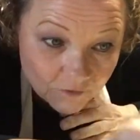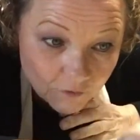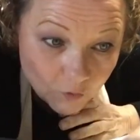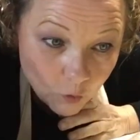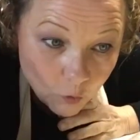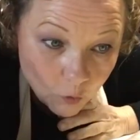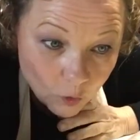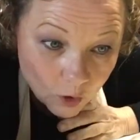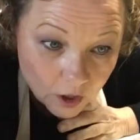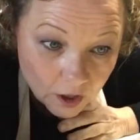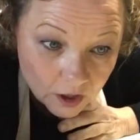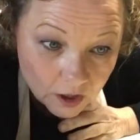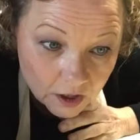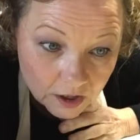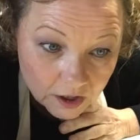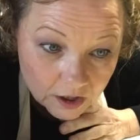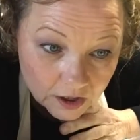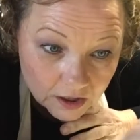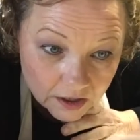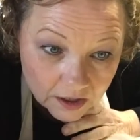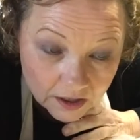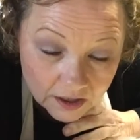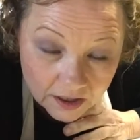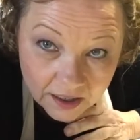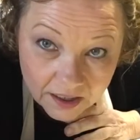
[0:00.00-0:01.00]
for
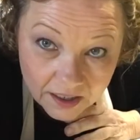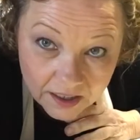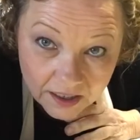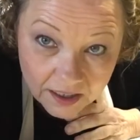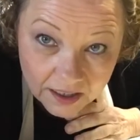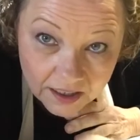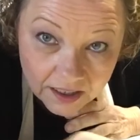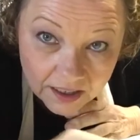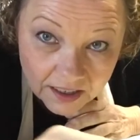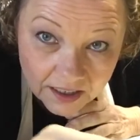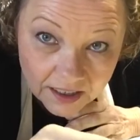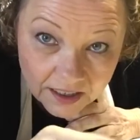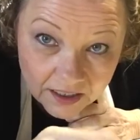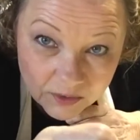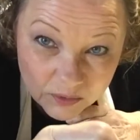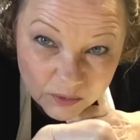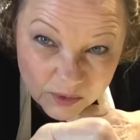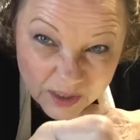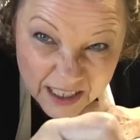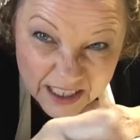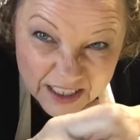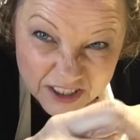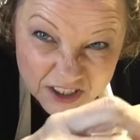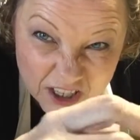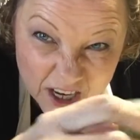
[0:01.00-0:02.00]

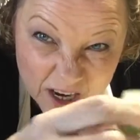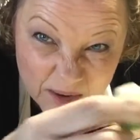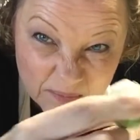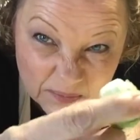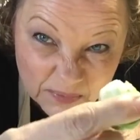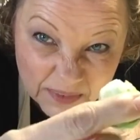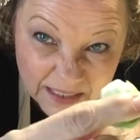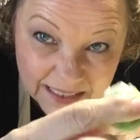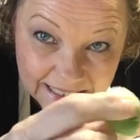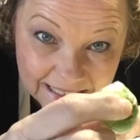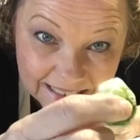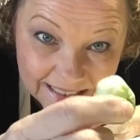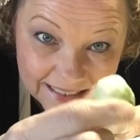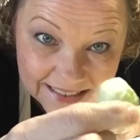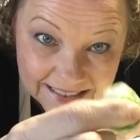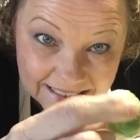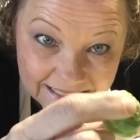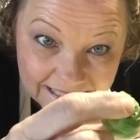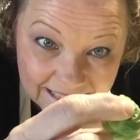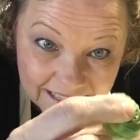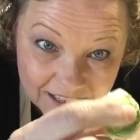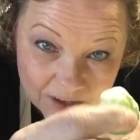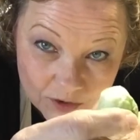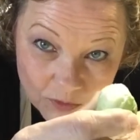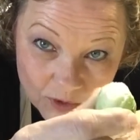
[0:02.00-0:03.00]
when I chop things and
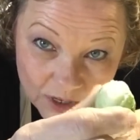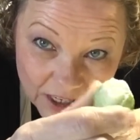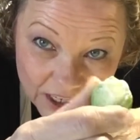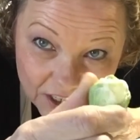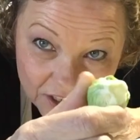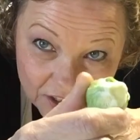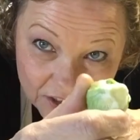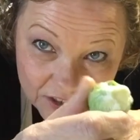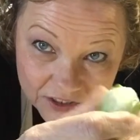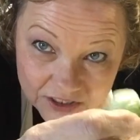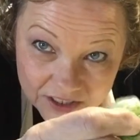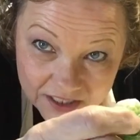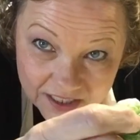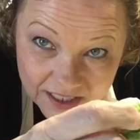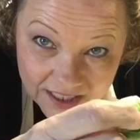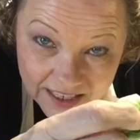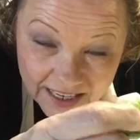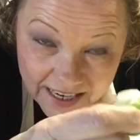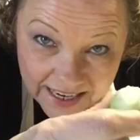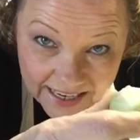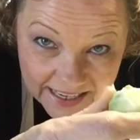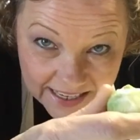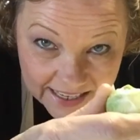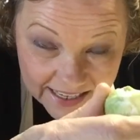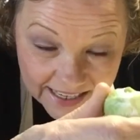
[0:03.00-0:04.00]
I don't want to use the
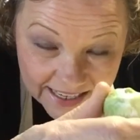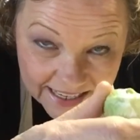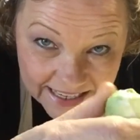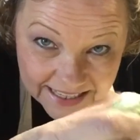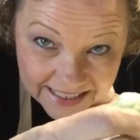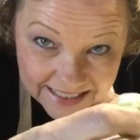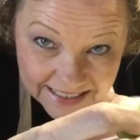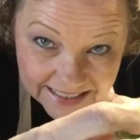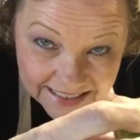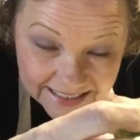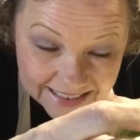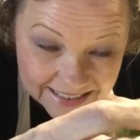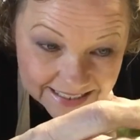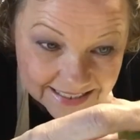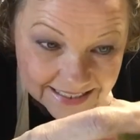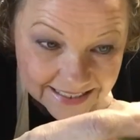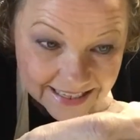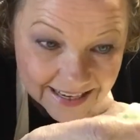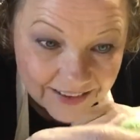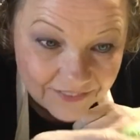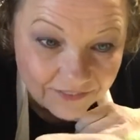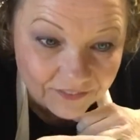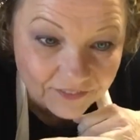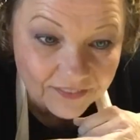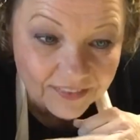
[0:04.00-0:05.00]
ends and
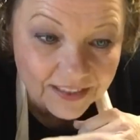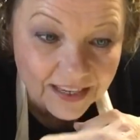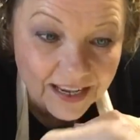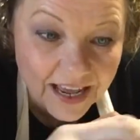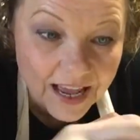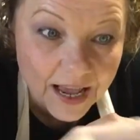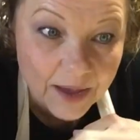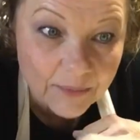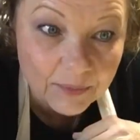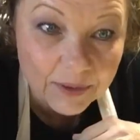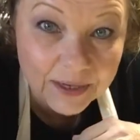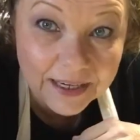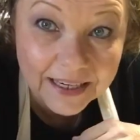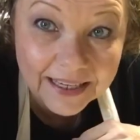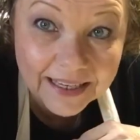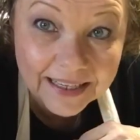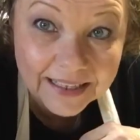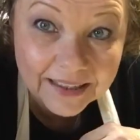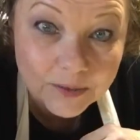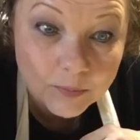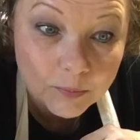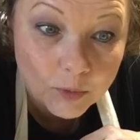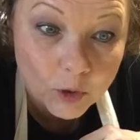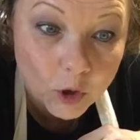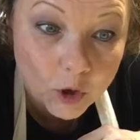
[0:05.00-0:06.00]
stuff. I put it
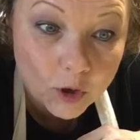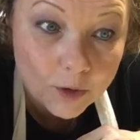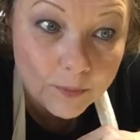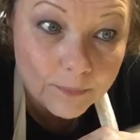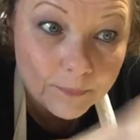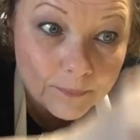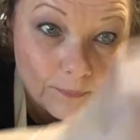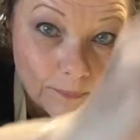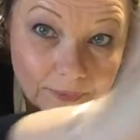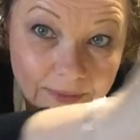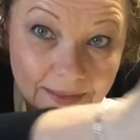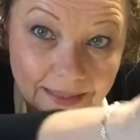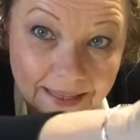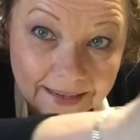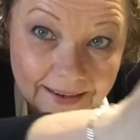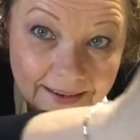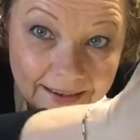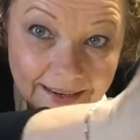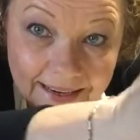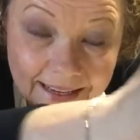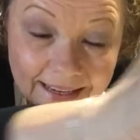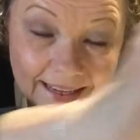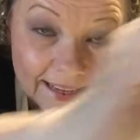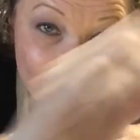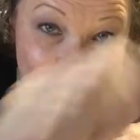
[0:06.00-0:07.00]
in the bowl
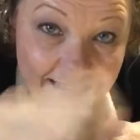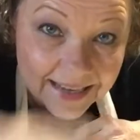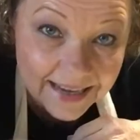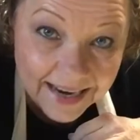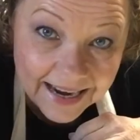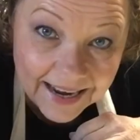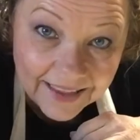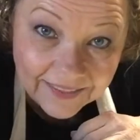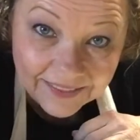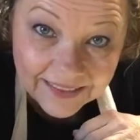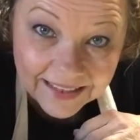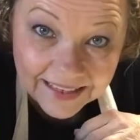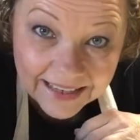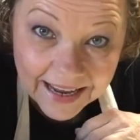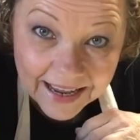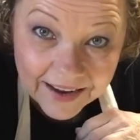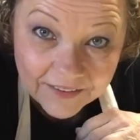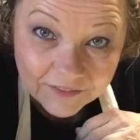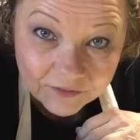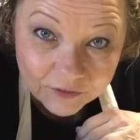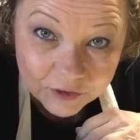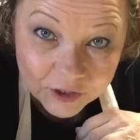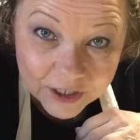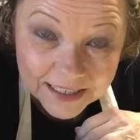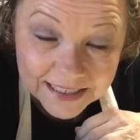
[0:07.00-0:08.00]
and then I
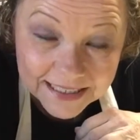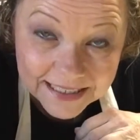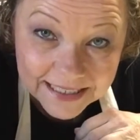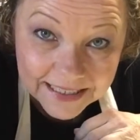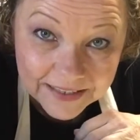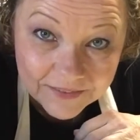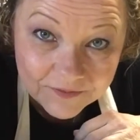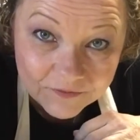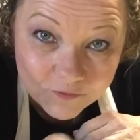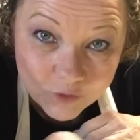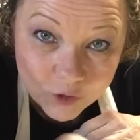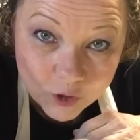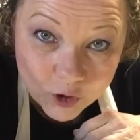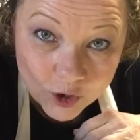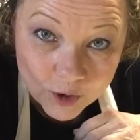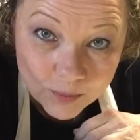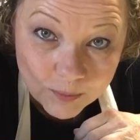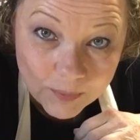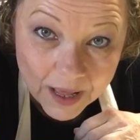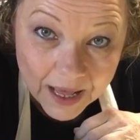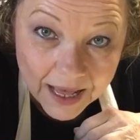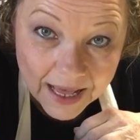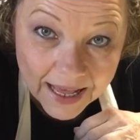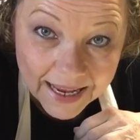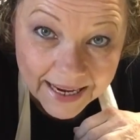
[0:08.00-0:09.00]
freeze it for
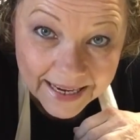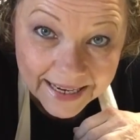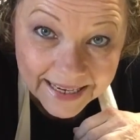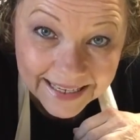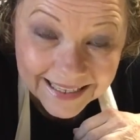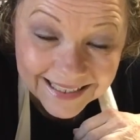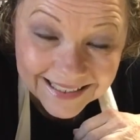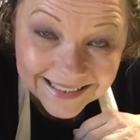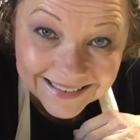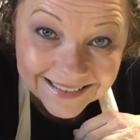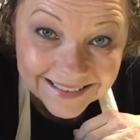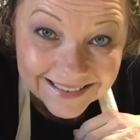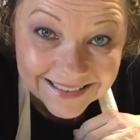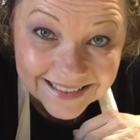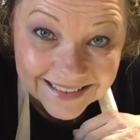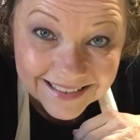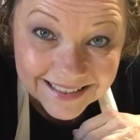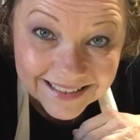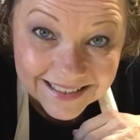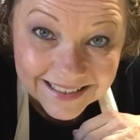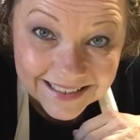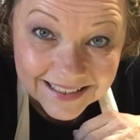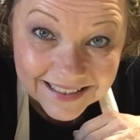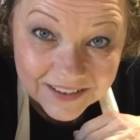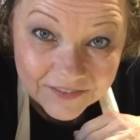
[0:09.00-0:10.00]
my
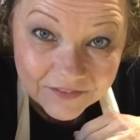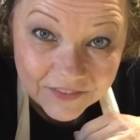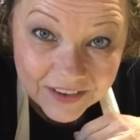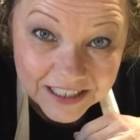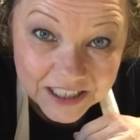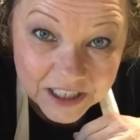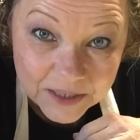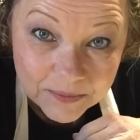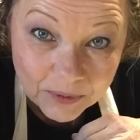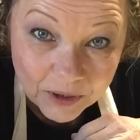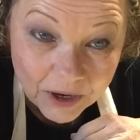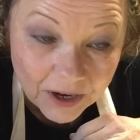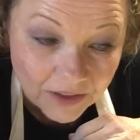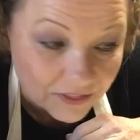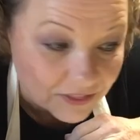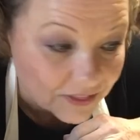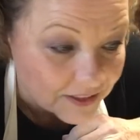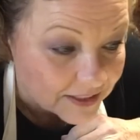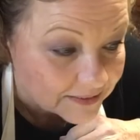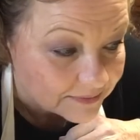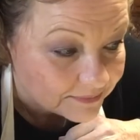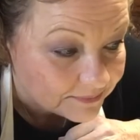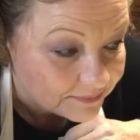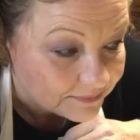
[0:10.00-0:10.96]
veggie broth.